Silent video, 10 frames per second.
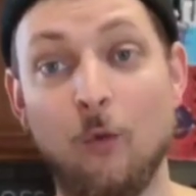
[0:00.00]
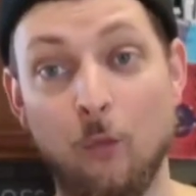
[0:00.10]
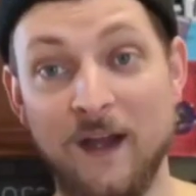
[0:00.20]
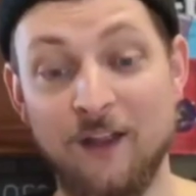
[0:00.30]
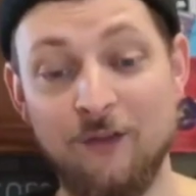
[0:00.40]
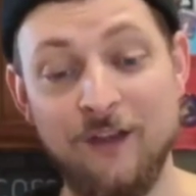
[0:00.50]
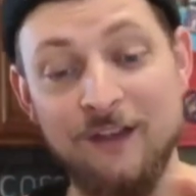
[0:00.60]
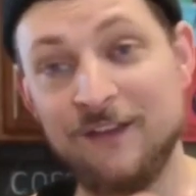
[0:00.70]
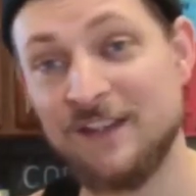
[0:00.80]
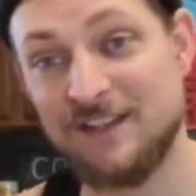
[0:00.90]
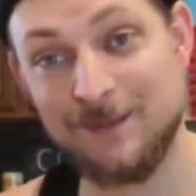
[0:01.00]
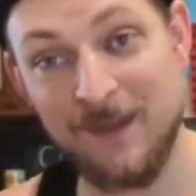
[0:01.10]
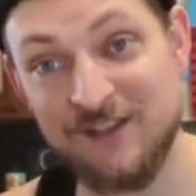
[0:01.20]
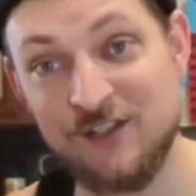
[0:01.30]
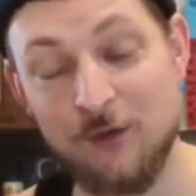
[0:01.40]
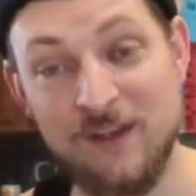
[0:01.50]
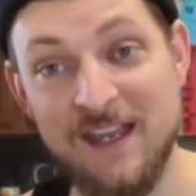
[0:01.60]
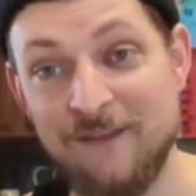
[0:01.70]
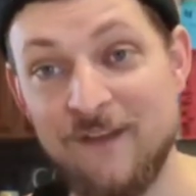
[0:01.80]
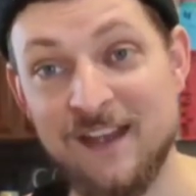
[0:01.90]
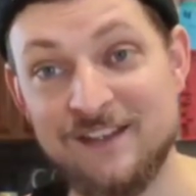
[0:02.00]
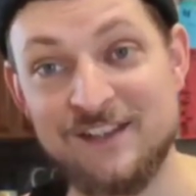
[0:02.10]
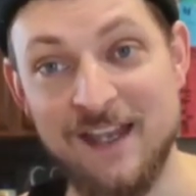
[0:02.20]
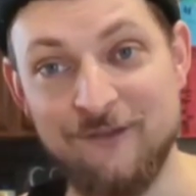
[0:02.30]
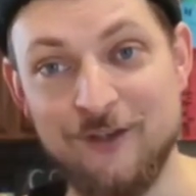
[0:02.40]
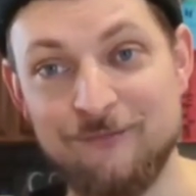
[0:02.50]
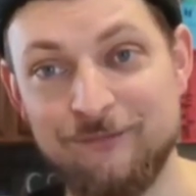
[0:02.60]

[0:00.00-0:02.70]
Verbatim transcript: Well, this is my Sony FX7.